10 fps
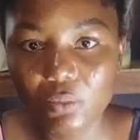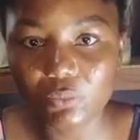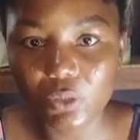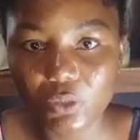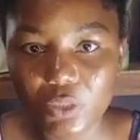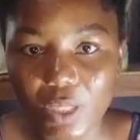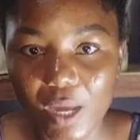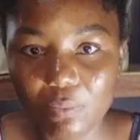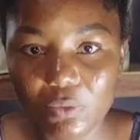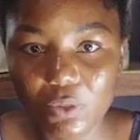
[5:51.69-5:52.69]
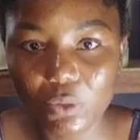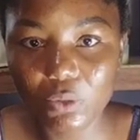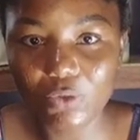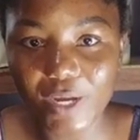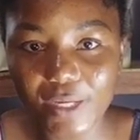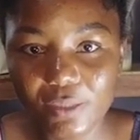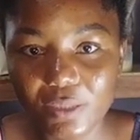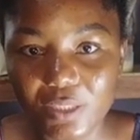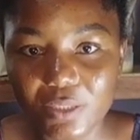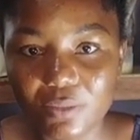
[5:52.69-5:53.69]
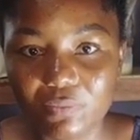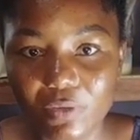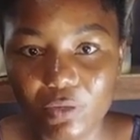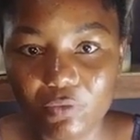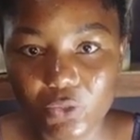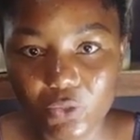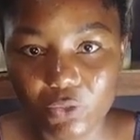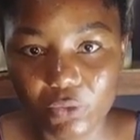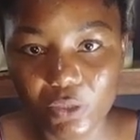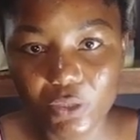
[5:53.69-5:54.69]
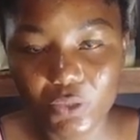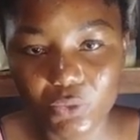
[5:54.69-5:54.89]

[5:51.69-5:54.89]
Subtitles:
because hypochlorite is very strong,